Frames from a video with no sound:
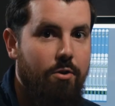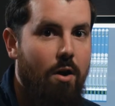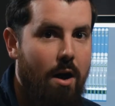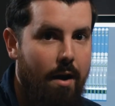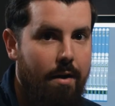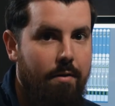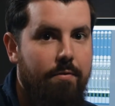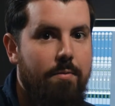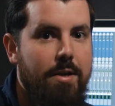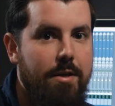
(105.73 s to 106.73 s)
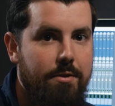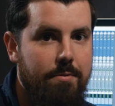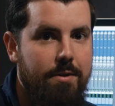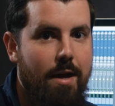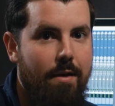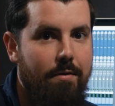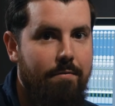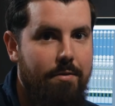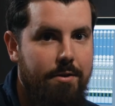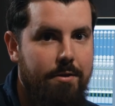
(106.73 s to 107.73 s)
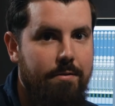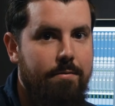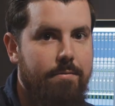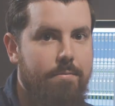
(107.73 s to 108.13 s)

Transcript: or hire from Eastwood Sound and Vision.